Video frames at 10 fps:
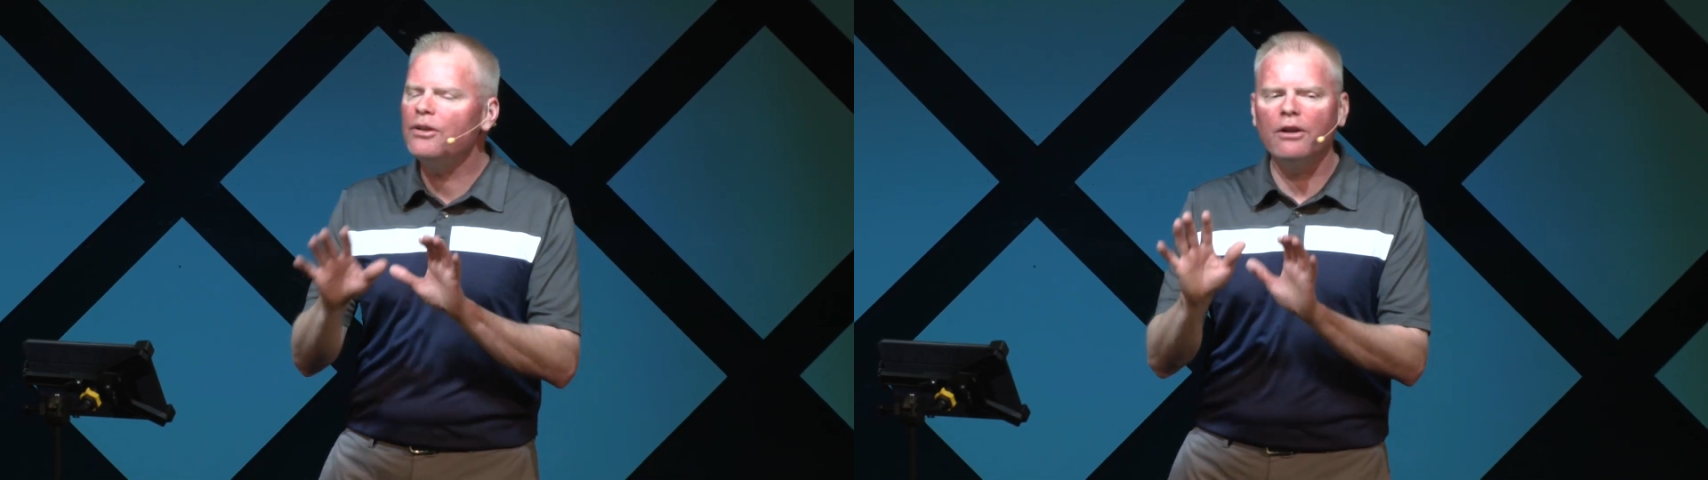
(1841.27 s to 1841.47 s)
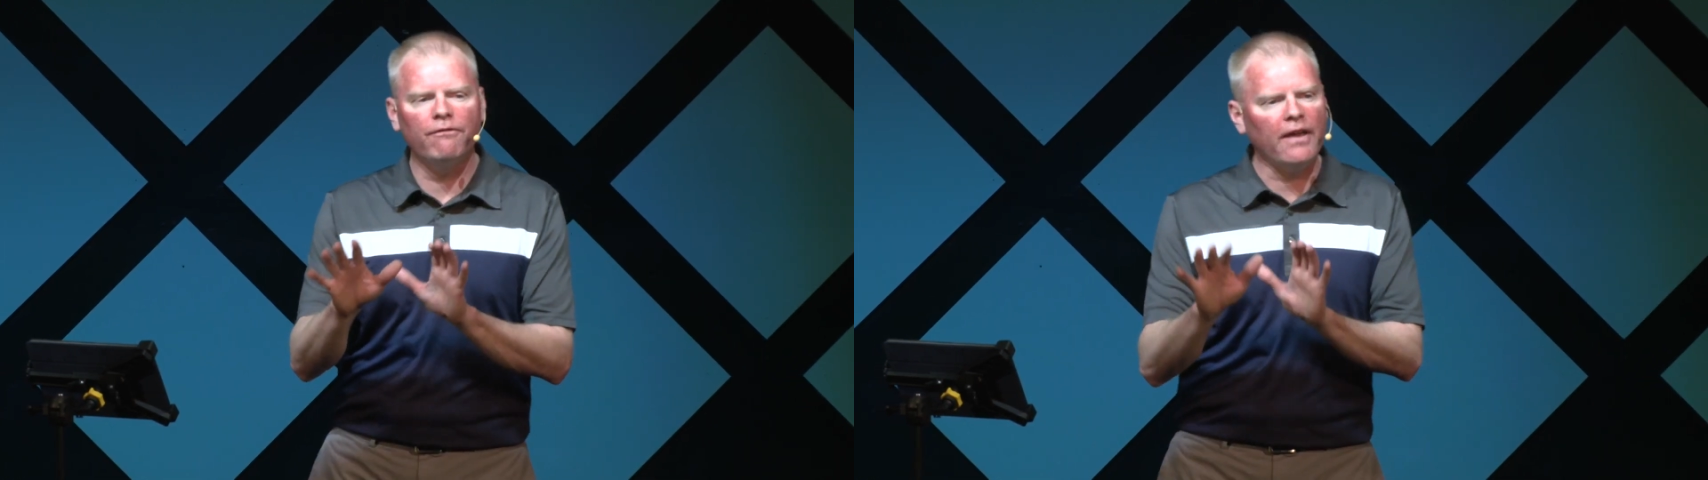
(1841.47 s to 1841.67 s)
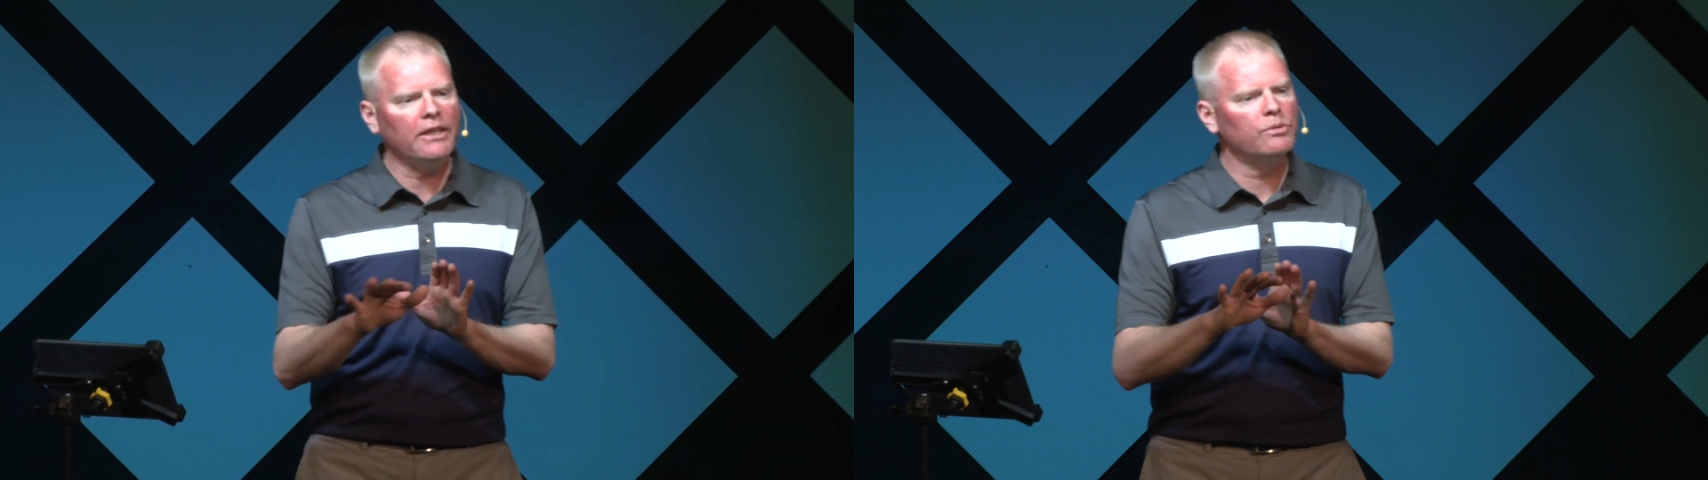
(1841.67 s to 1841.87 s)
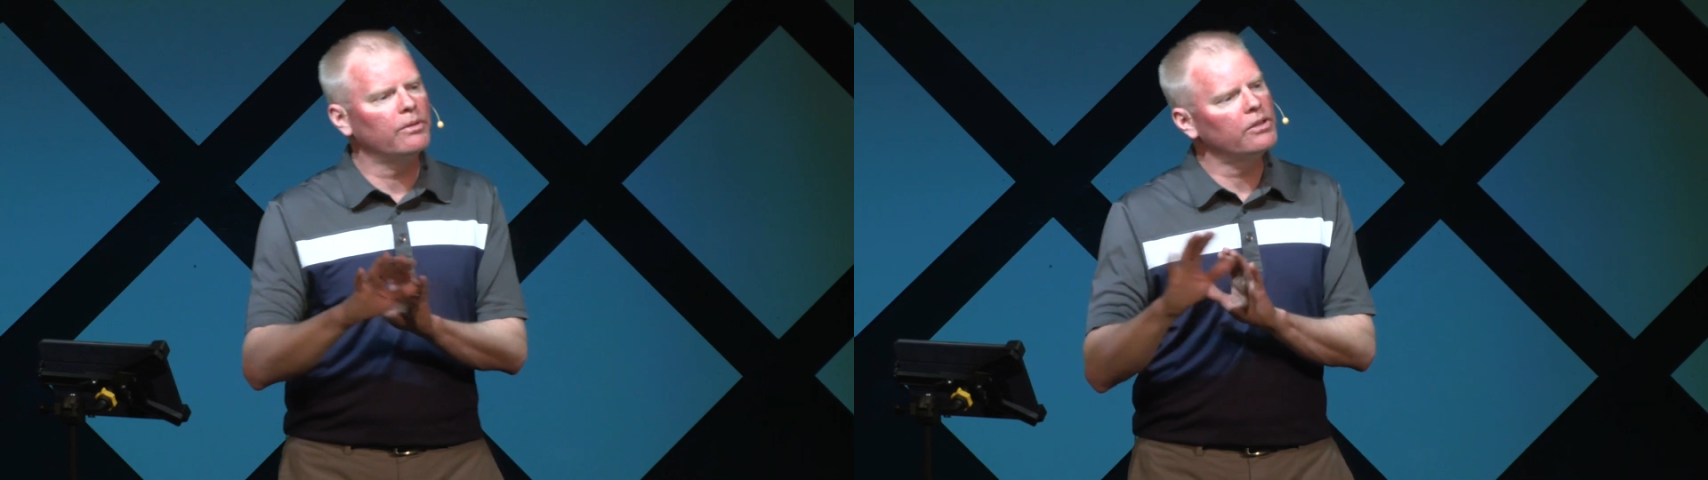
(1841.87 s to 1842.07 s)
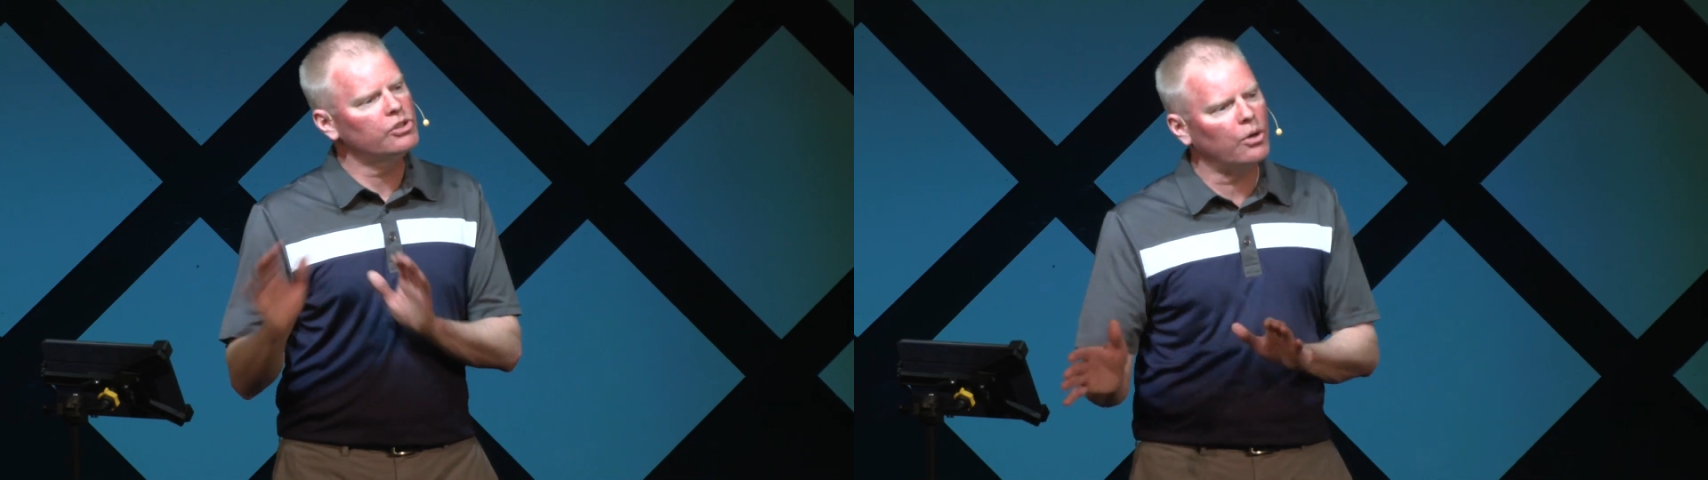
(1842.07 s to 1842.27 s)
you're faced
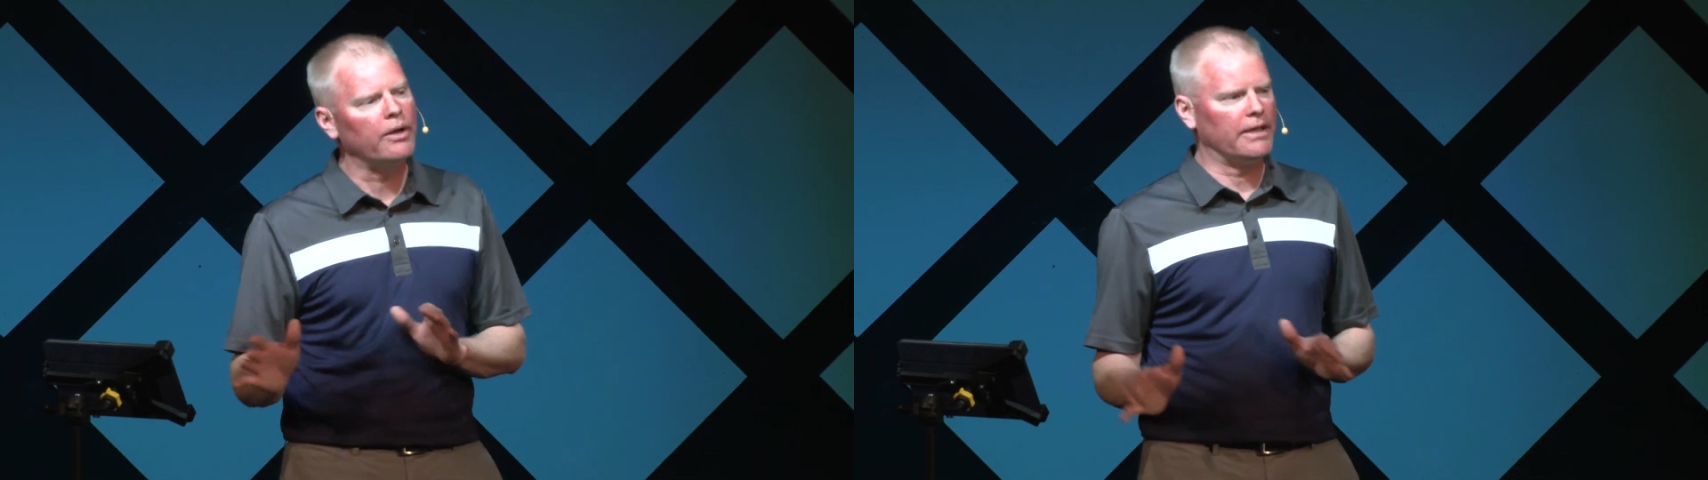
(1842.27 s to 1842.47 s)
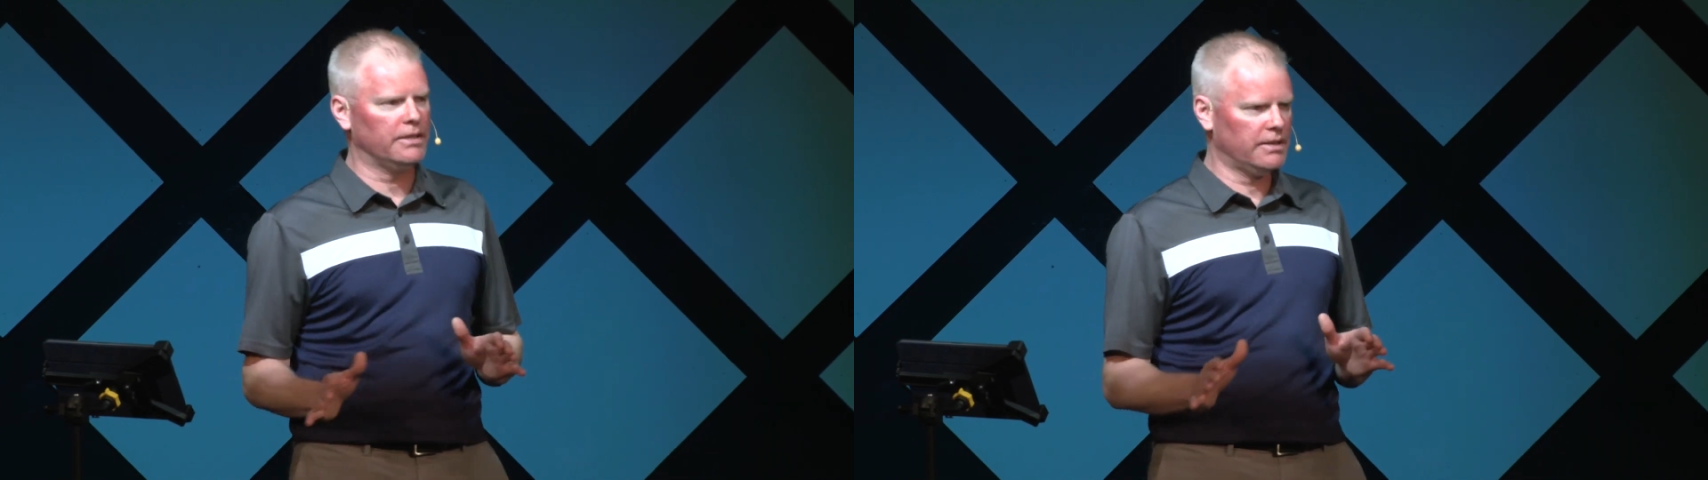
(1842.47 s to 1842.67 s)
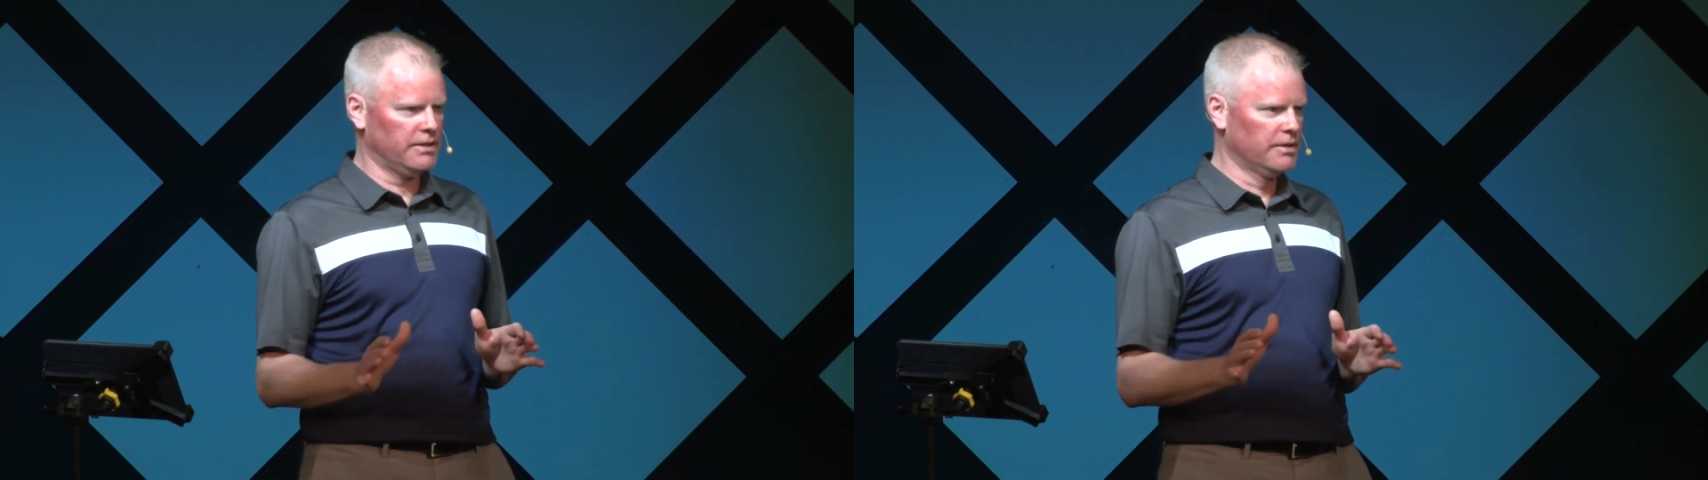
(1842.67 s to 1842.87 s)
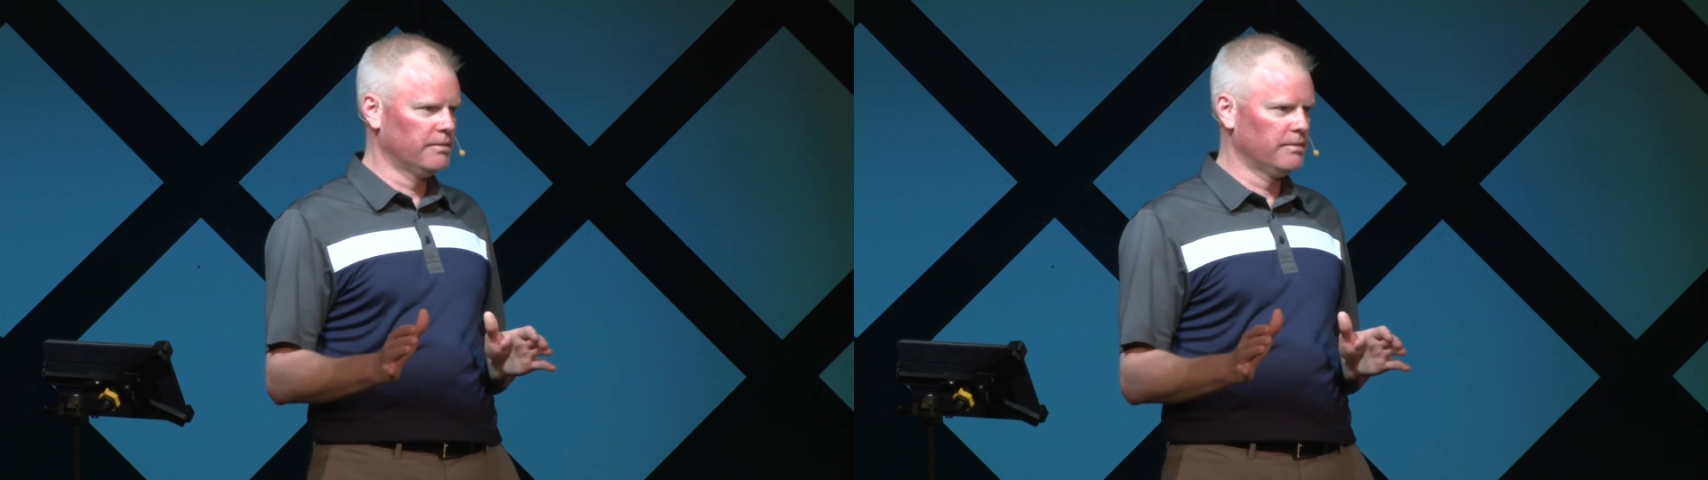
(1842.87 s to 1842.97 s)
with a choice.